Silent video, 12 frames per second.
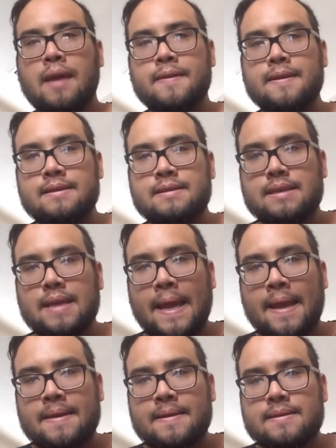This
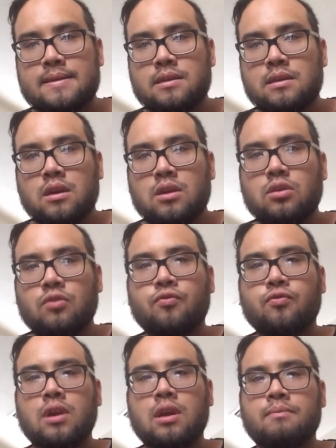is the
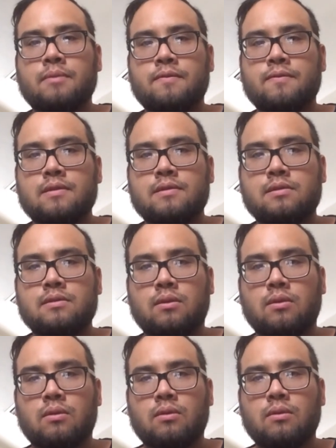freedom of the
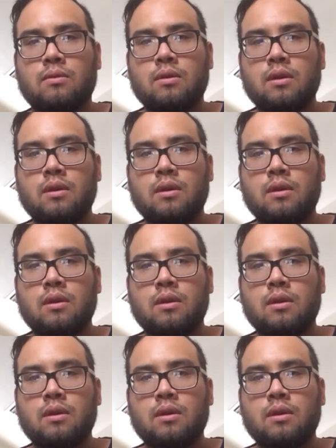soul.